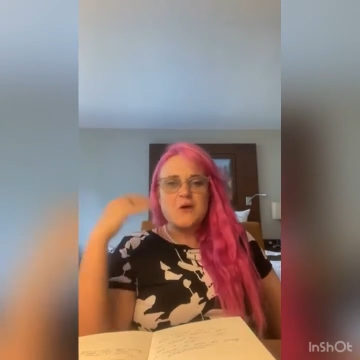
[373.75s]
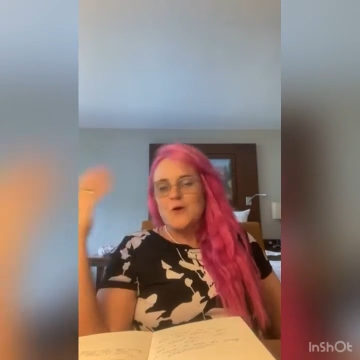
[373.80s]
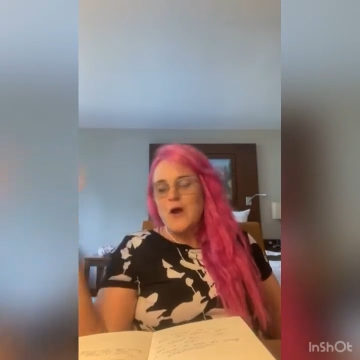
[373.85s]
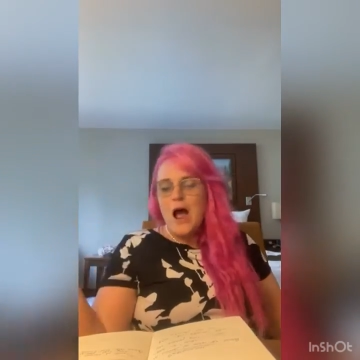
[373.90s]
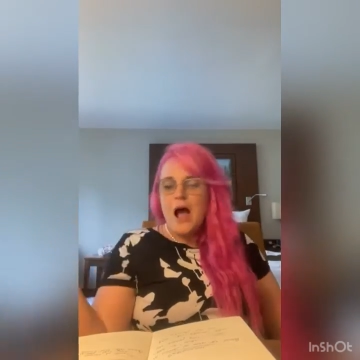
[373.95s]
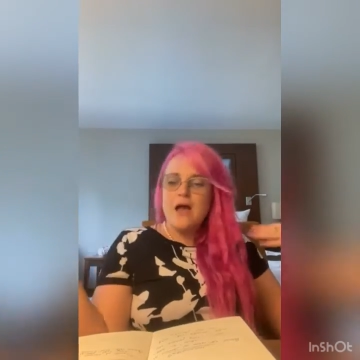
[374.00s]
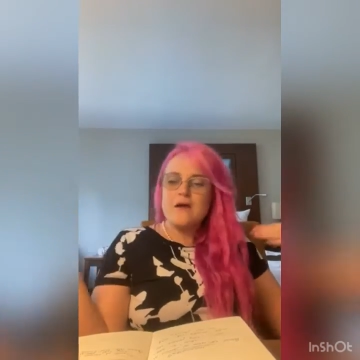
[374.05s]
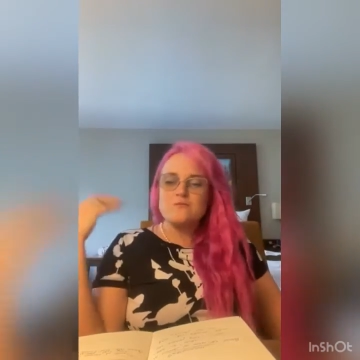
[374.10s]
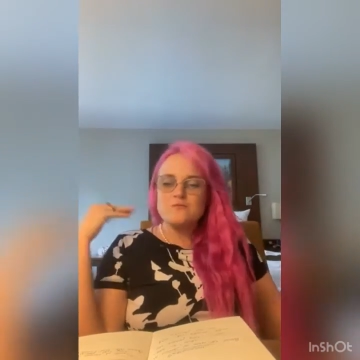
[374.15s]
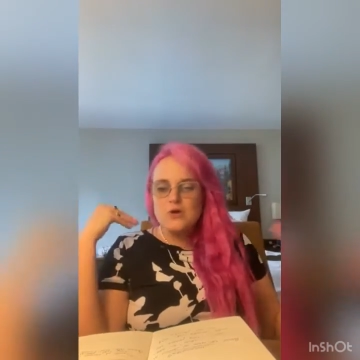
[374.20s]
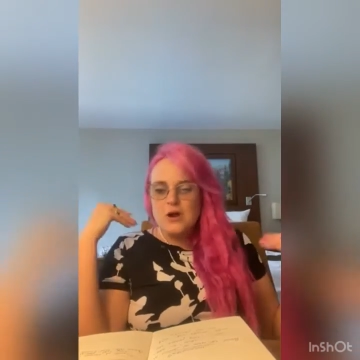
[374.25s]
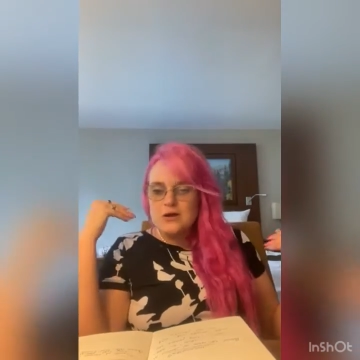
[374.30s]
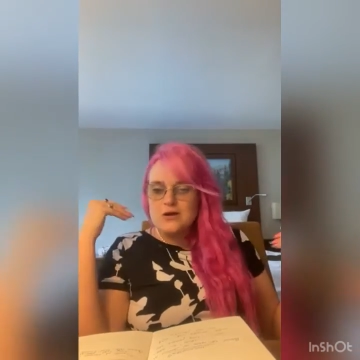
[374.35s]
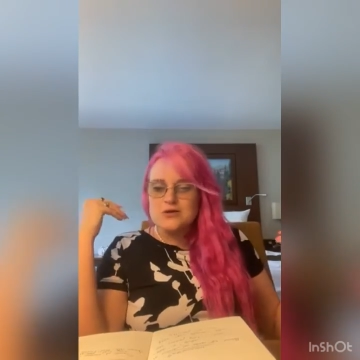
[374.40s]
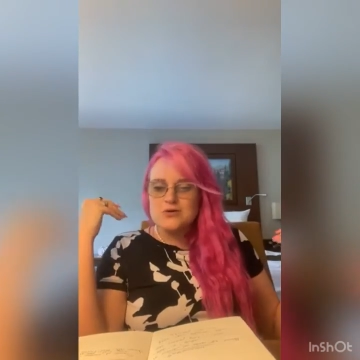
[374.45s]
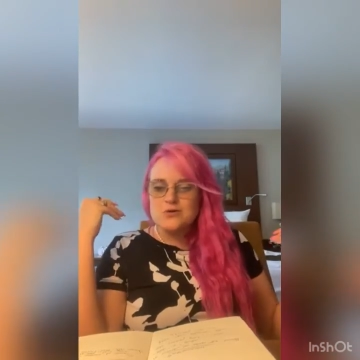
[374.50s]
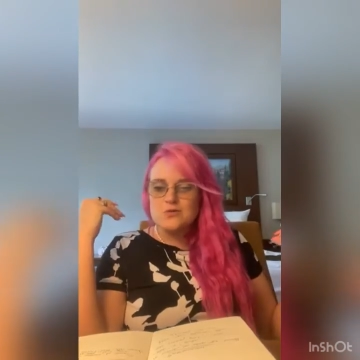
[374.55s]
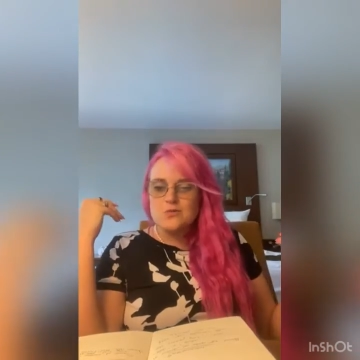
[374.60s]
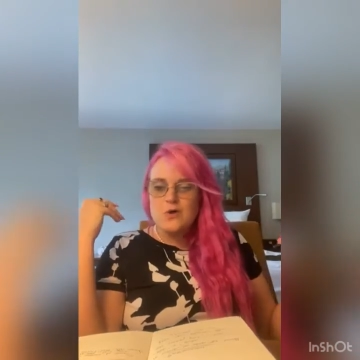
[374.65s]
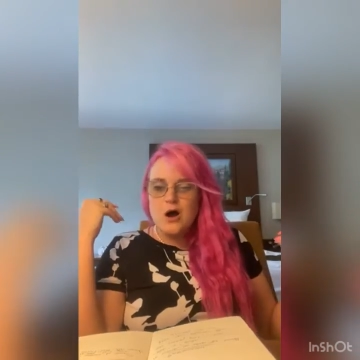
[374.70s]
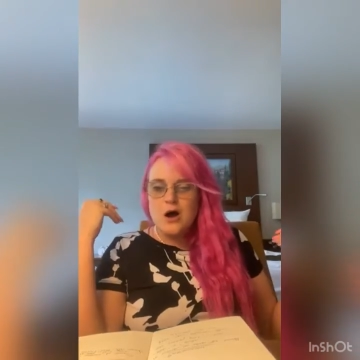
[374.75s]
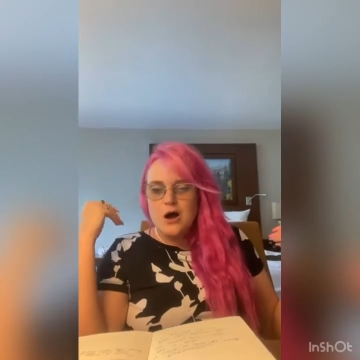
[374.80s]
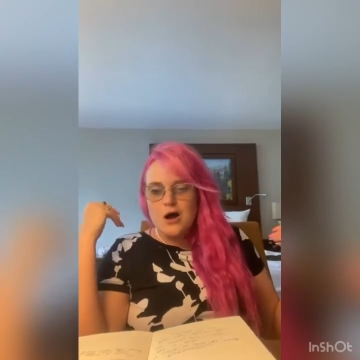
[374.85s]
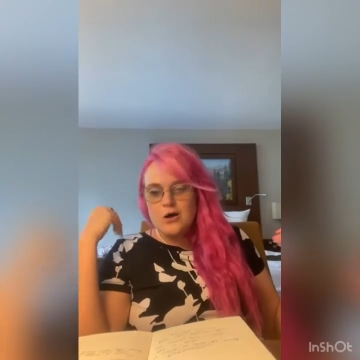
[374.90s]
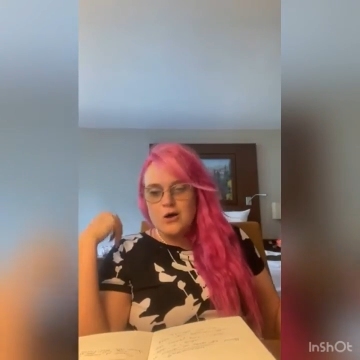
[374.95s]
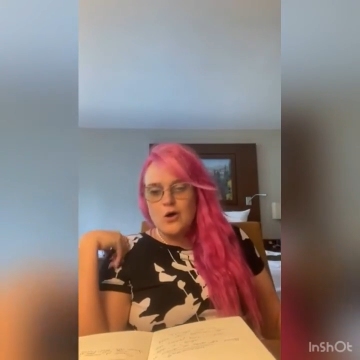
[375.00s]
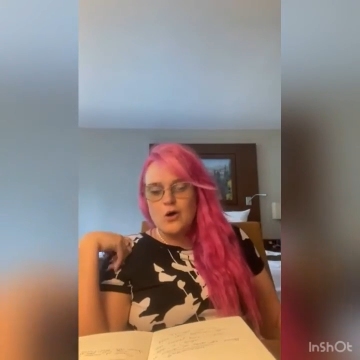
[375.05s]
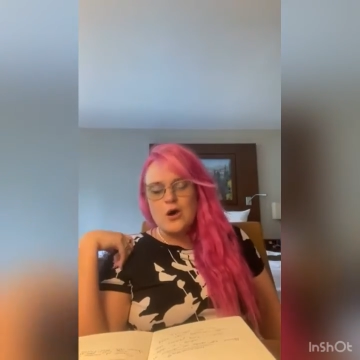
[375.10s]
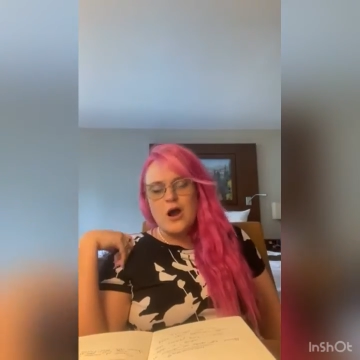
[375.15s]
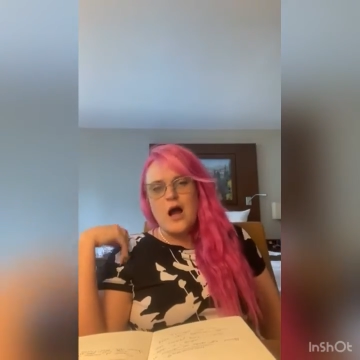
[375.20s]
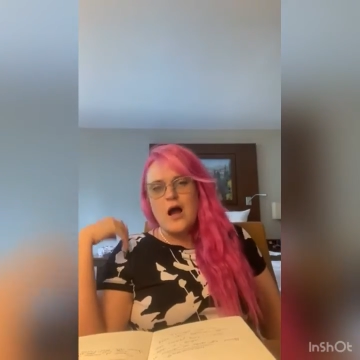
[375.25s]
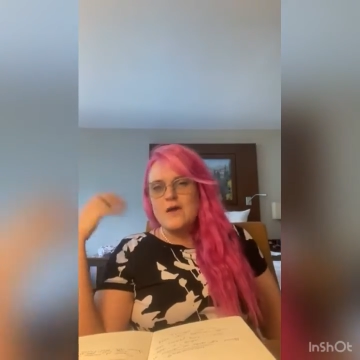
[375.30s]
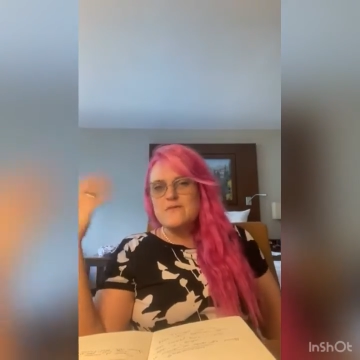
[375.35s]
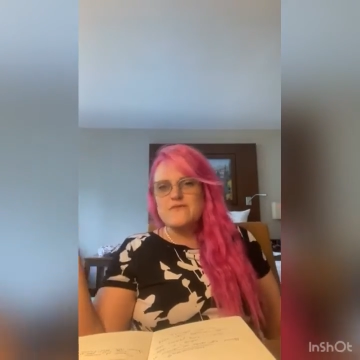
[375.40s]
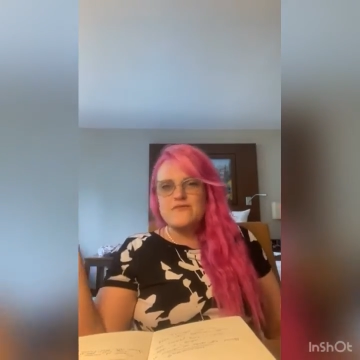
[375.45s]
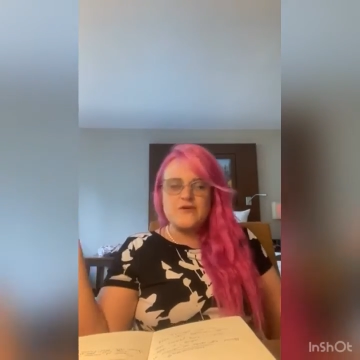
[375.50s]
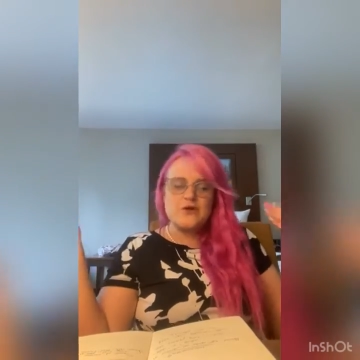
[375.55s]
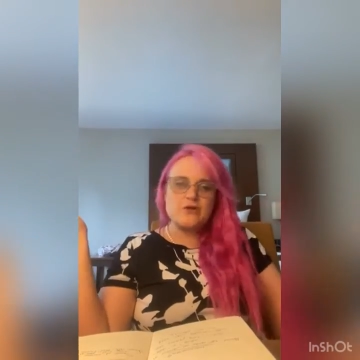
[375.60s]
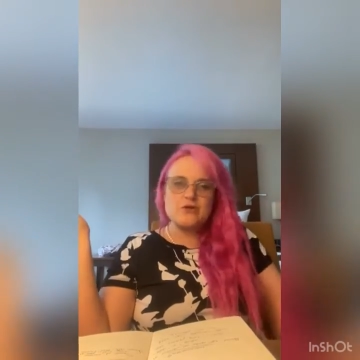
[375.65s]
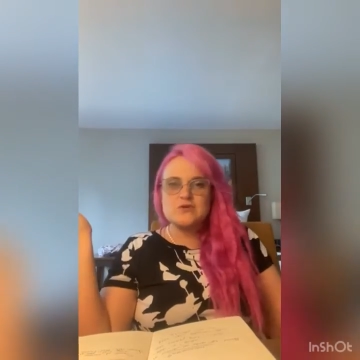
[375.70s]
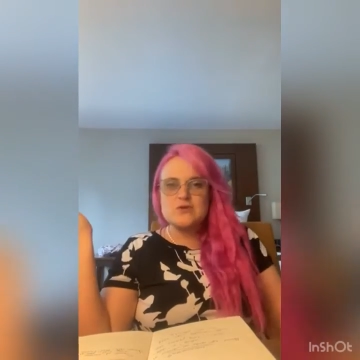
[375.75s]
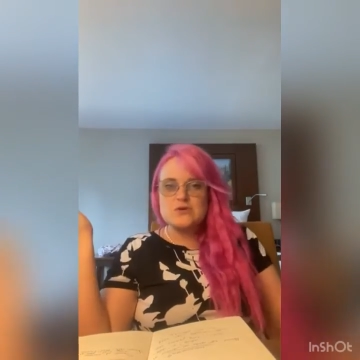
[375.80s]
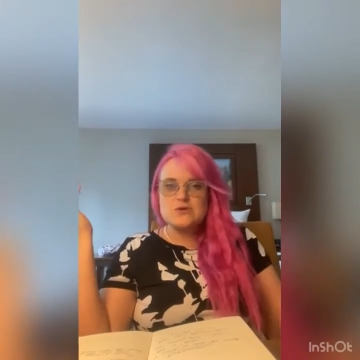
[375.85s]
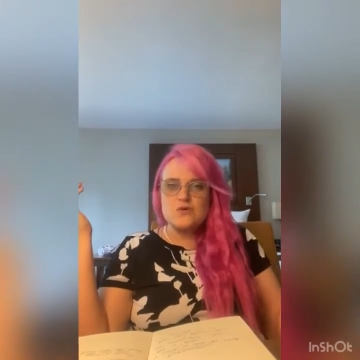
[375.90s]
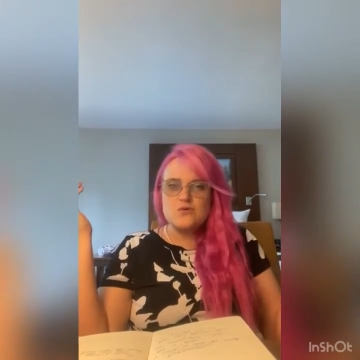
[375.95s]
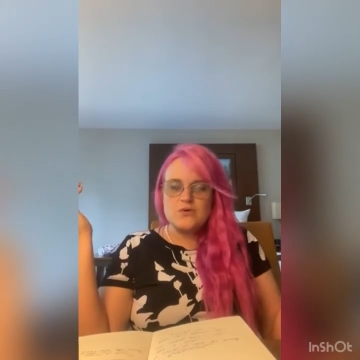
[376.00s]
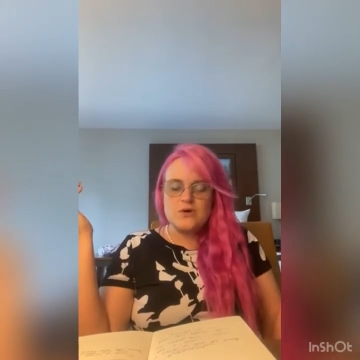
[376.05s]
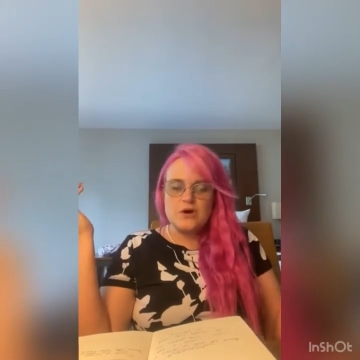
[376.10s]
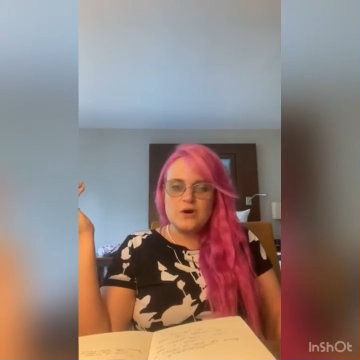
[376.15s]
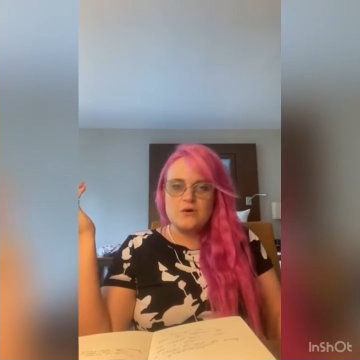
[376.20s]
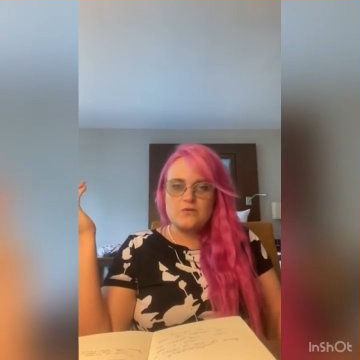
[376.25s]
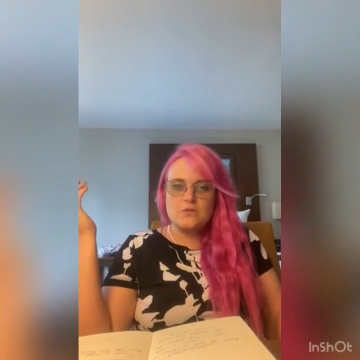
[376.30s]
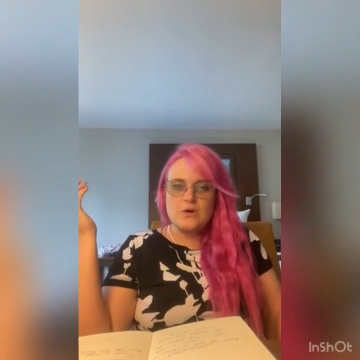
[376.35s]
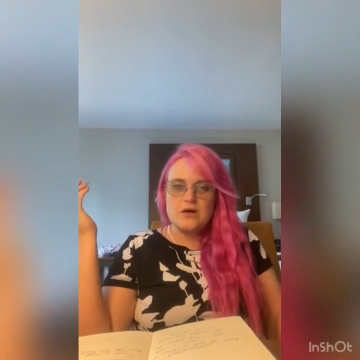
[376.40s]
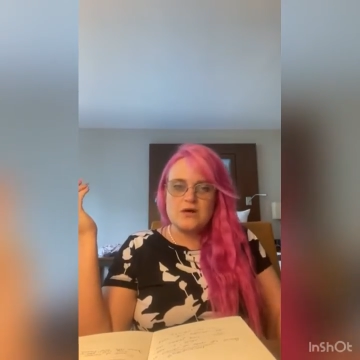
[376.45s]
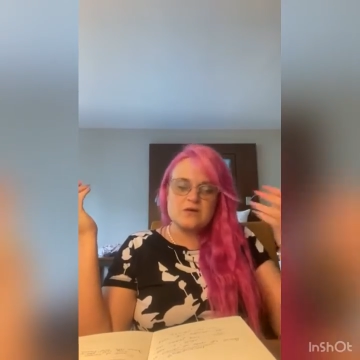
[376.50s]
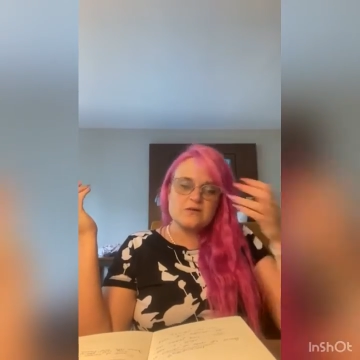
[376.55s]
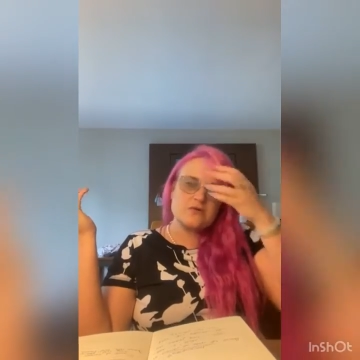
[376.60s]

or I'm ready to rock, or I'm feeling so good, right?